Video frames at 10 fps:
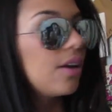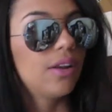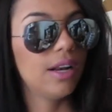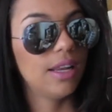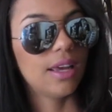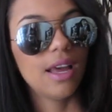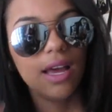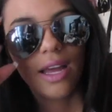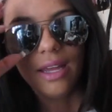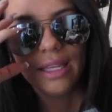Good idea.
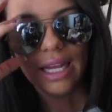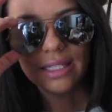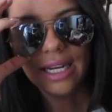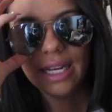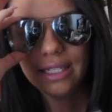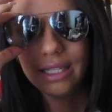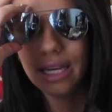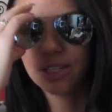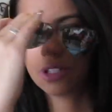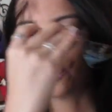Yeah, today I did
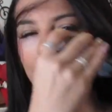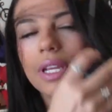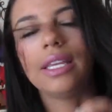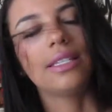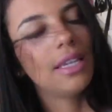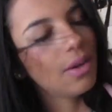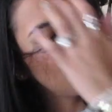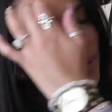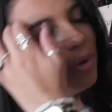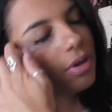like a super easy
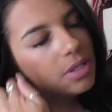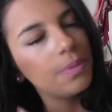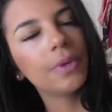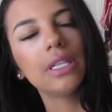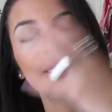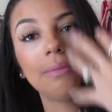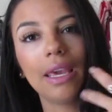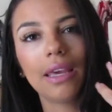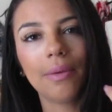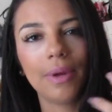
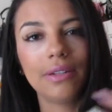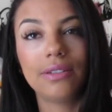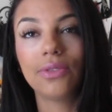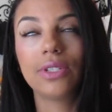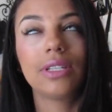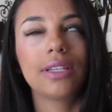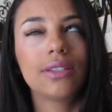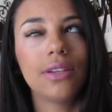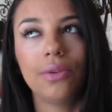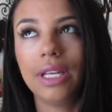makeup. I was like
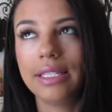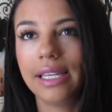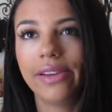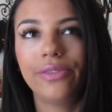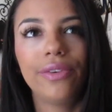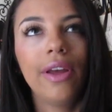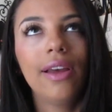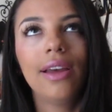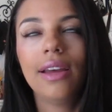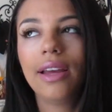so lazy. I've
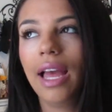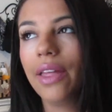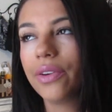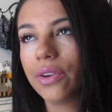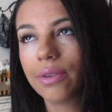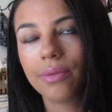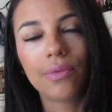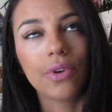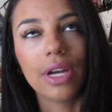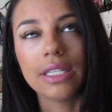had the
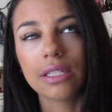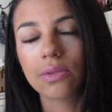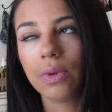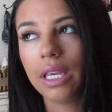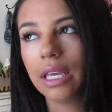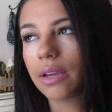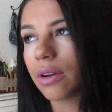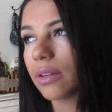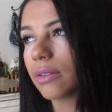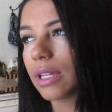craziest week,
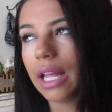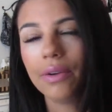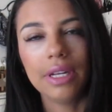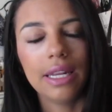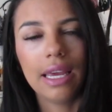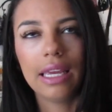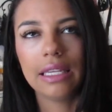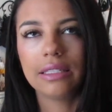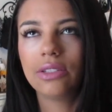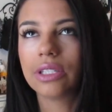cloudy
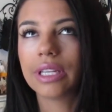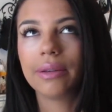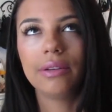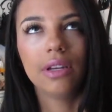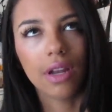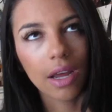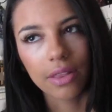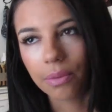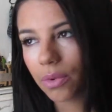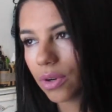day, just like not
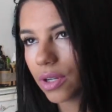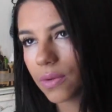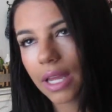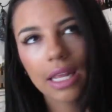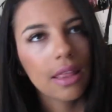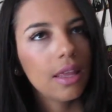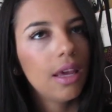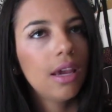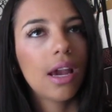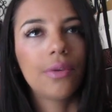in the mood to do
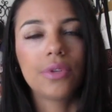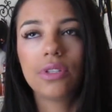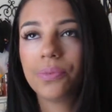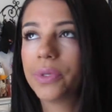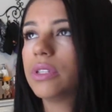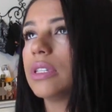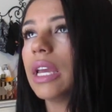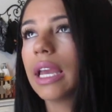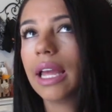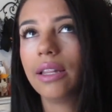anything. I was super
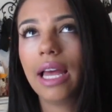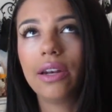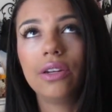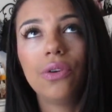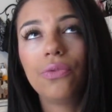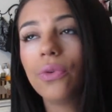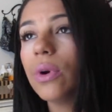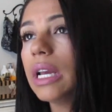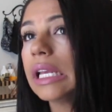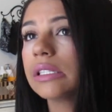sick. I had no
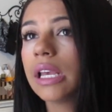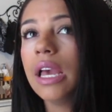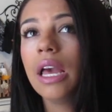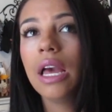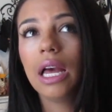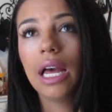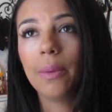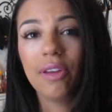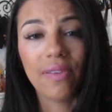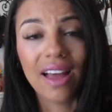voice. I
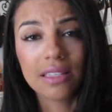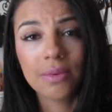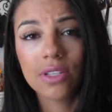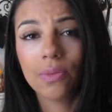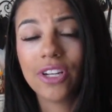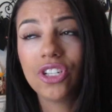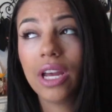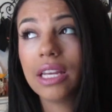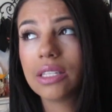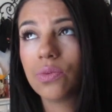have asthma, so my
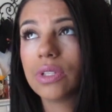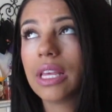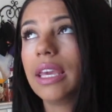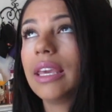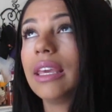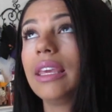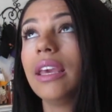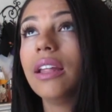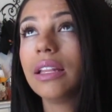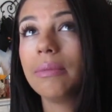chest was like
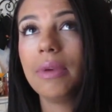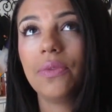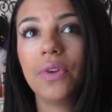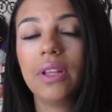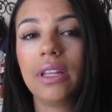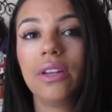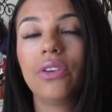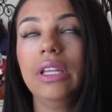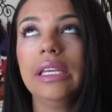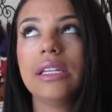killing me. It felt like
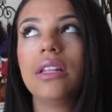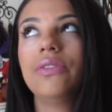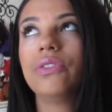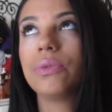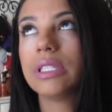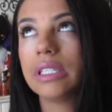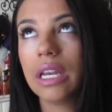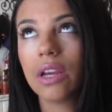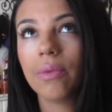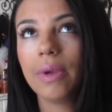literally like an elephant was
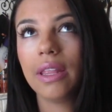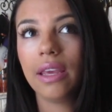sitting on me.